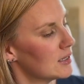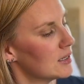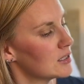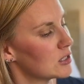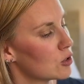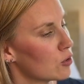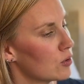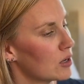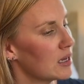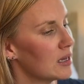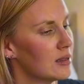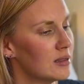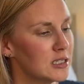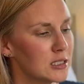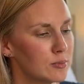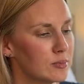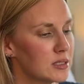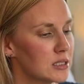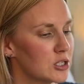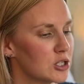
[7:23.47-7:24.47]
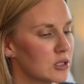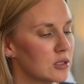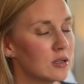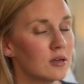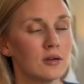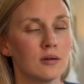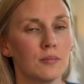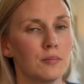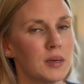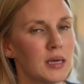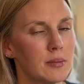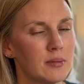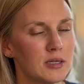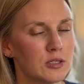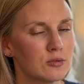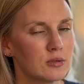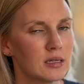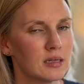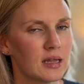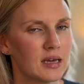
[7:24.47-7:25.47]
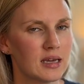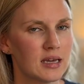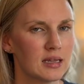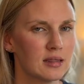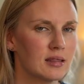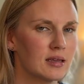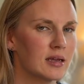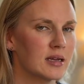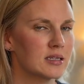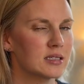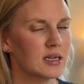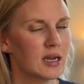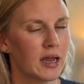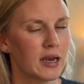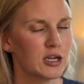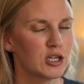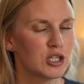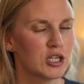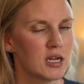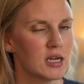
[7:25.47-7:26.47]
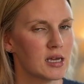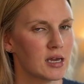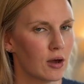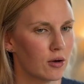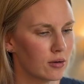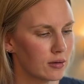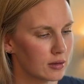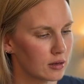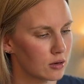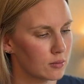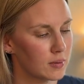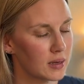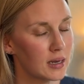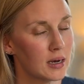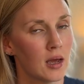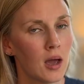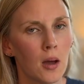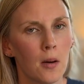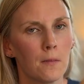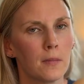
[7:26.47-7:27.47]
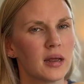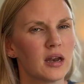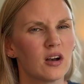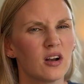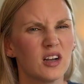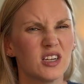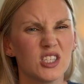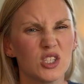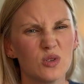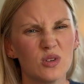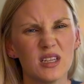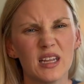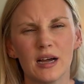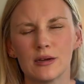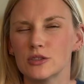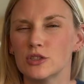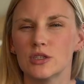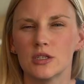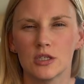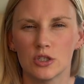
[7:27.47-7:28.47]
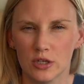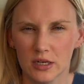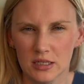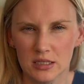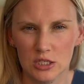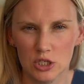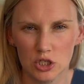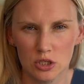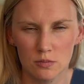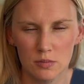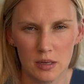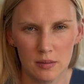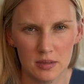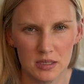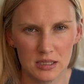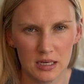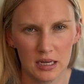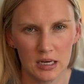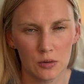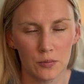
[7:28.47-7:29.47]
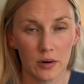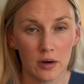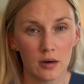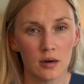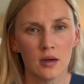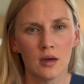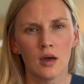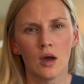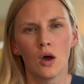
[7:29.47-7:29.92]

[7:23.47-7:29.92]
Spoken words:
So in this position, babies really like it. They get to kind of shake out a little bit, but it also allows you to transition baby to anywhere.